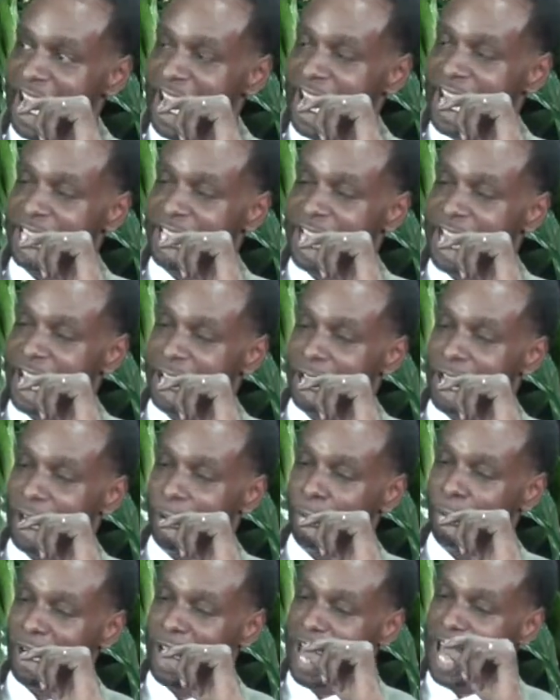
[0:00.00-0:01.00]

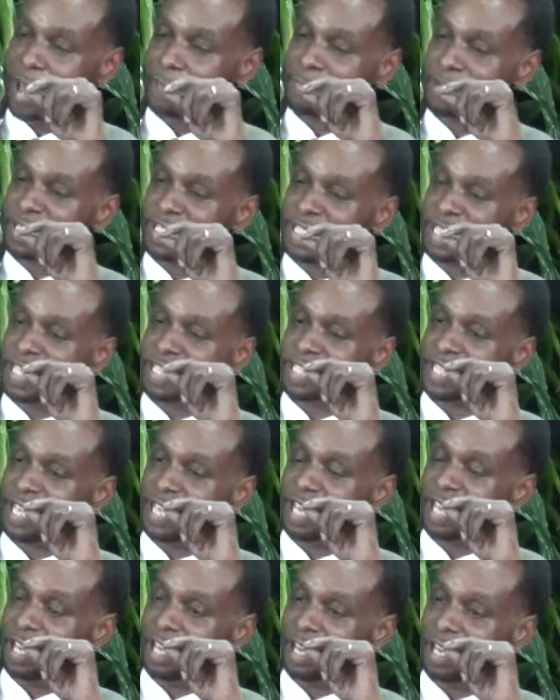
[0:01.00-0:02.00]
And what happens is
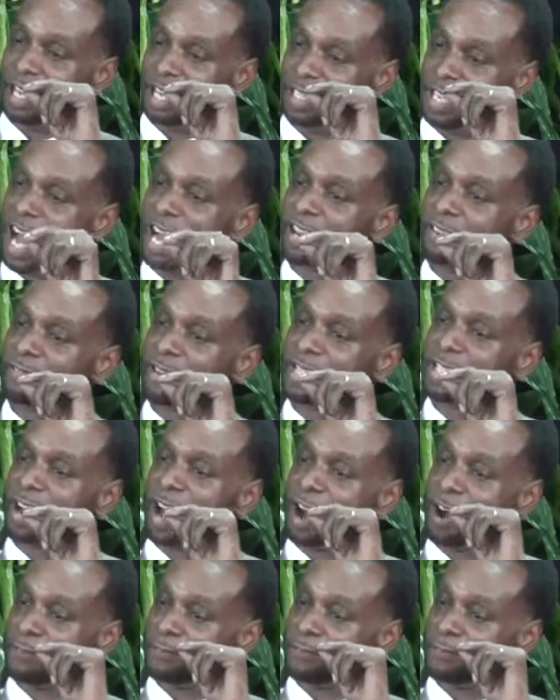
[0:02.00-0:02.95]
a lot of us are